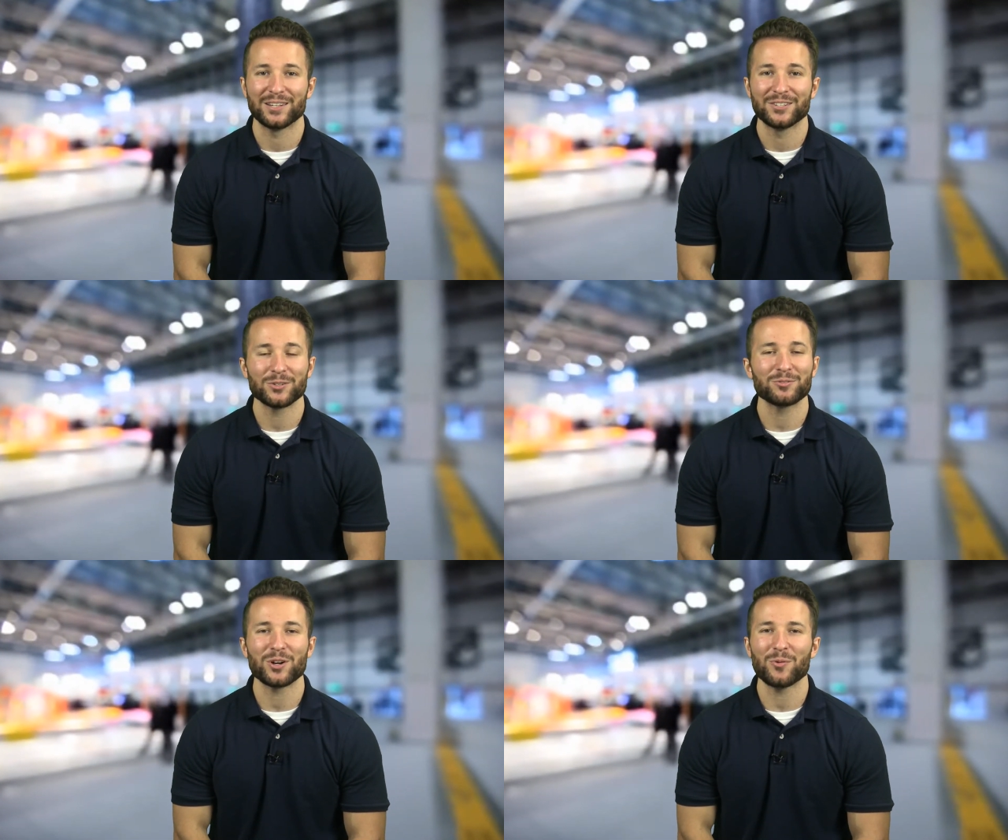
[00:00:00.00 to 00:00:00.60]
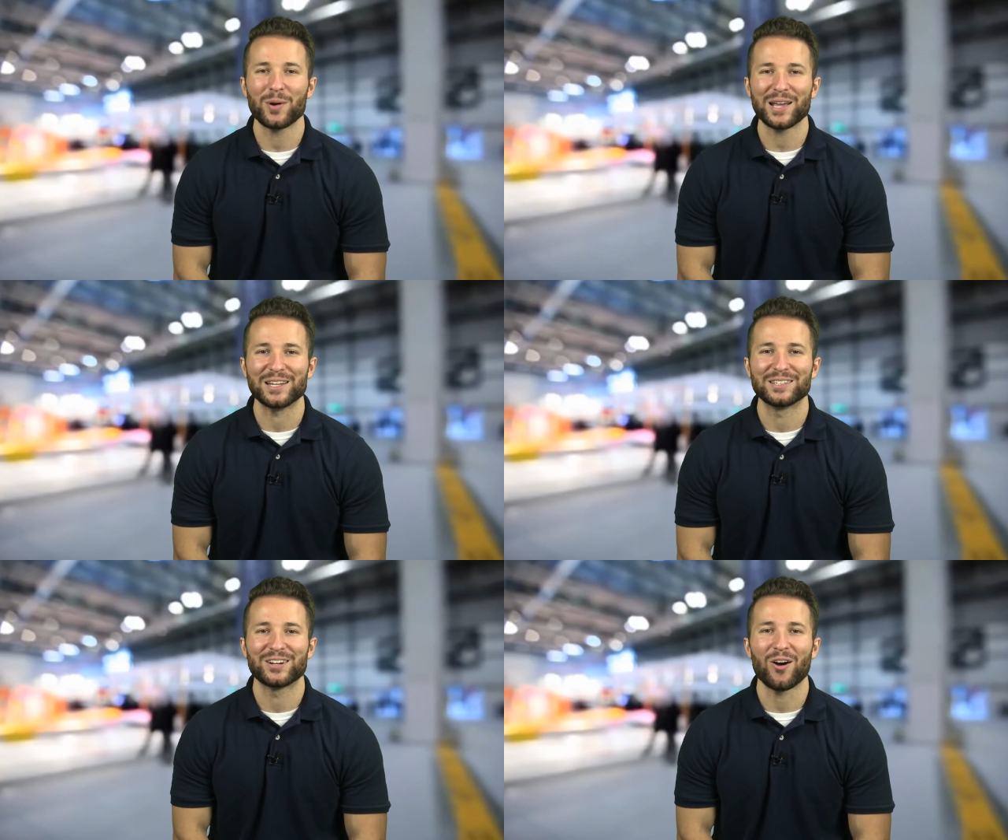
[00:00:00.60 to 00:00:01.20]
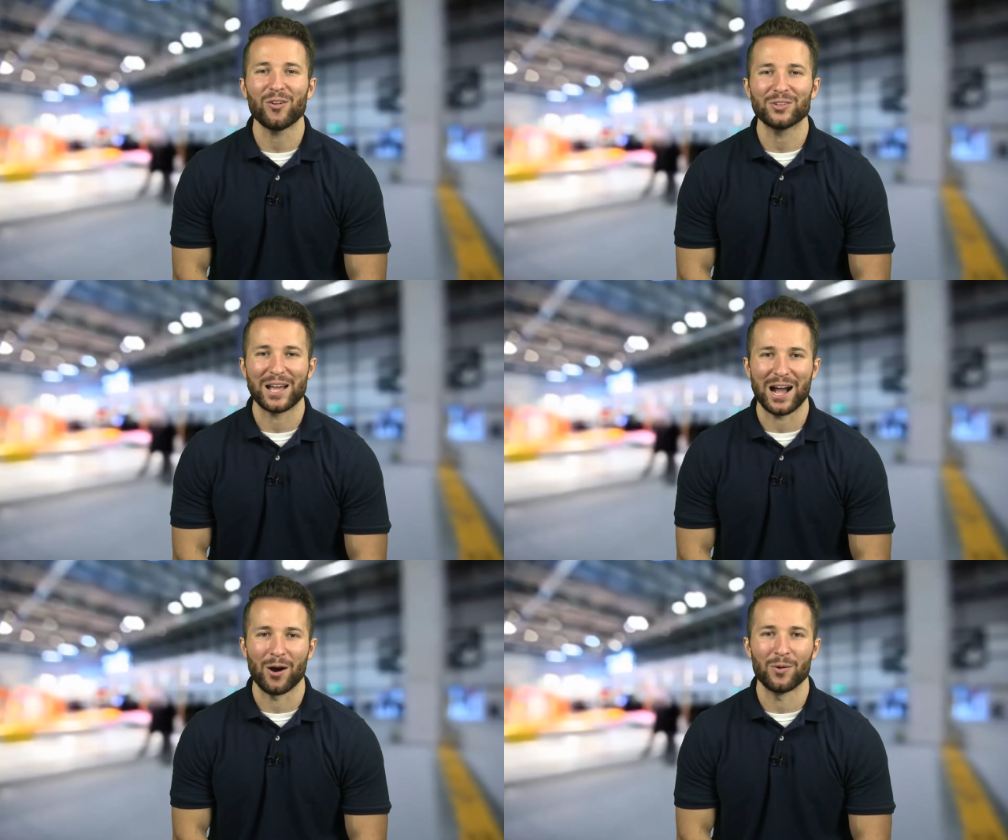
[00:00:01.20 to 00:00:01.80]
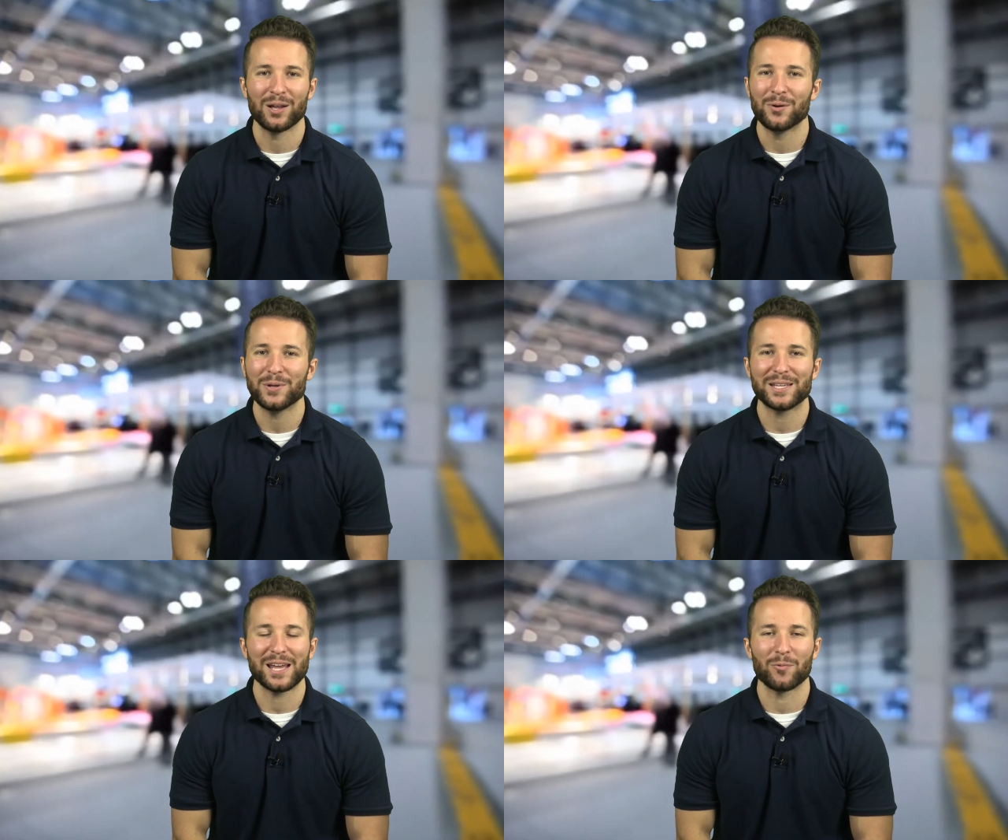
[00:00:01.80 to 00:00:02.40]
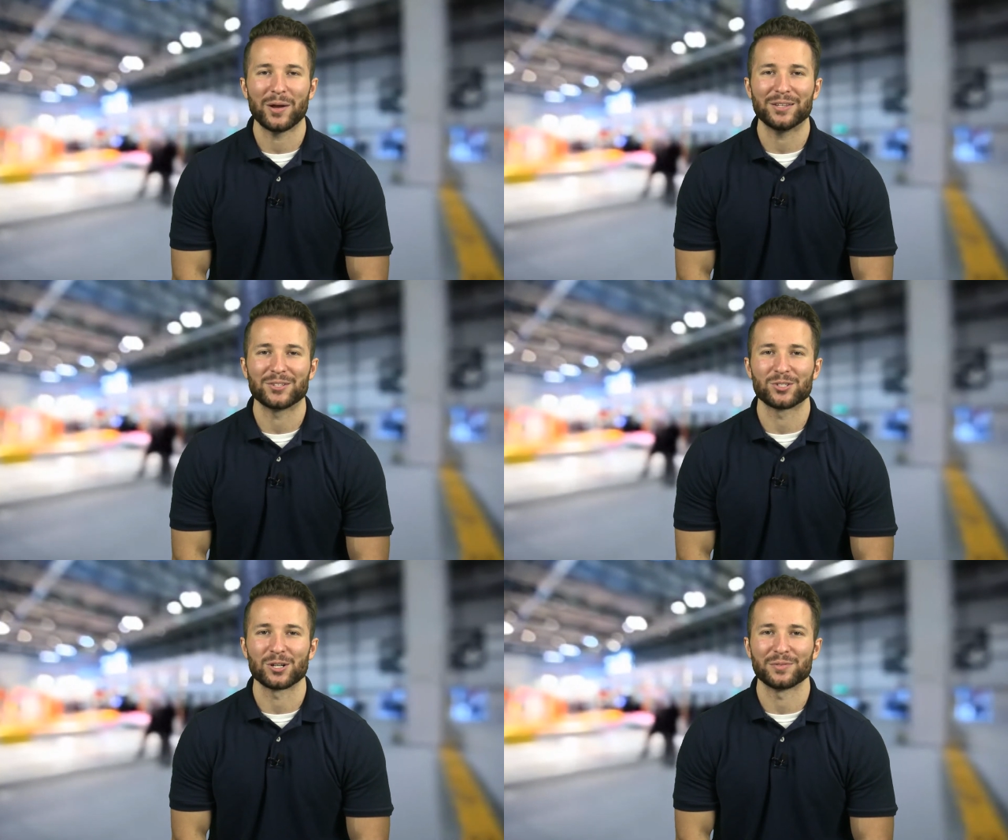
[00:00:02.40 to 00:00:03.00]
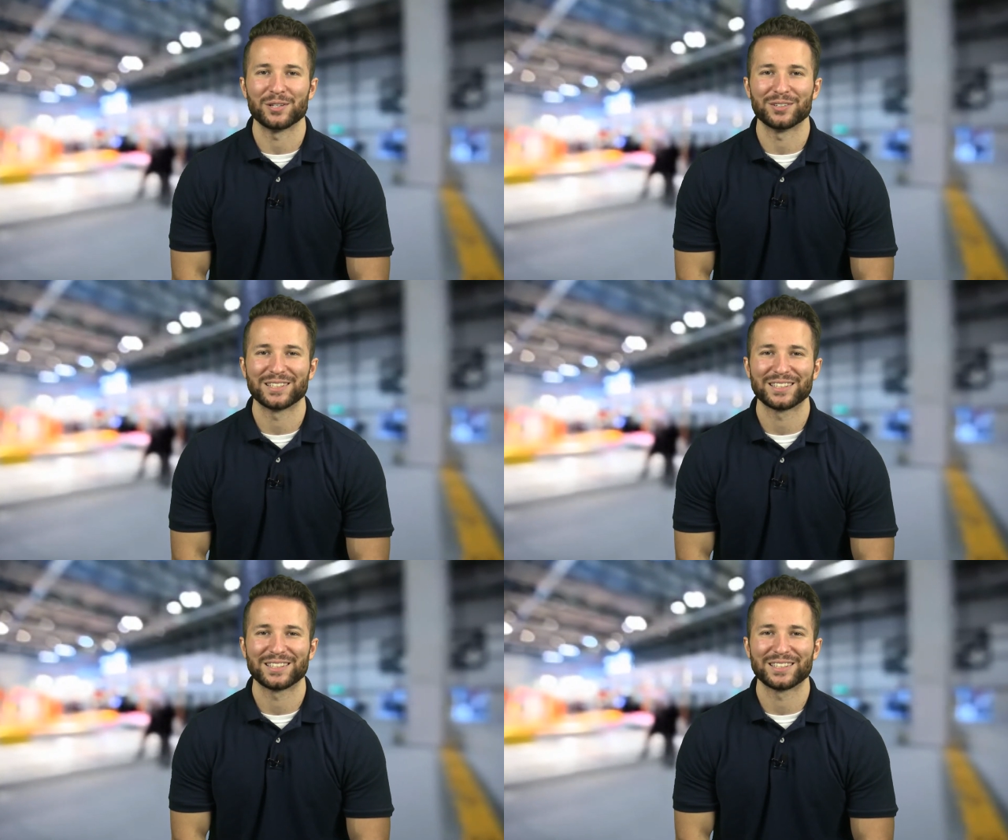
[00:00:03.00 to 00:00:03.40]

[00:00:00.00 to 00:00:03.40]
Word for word: So don't wait, call now. We can't wait to serve you.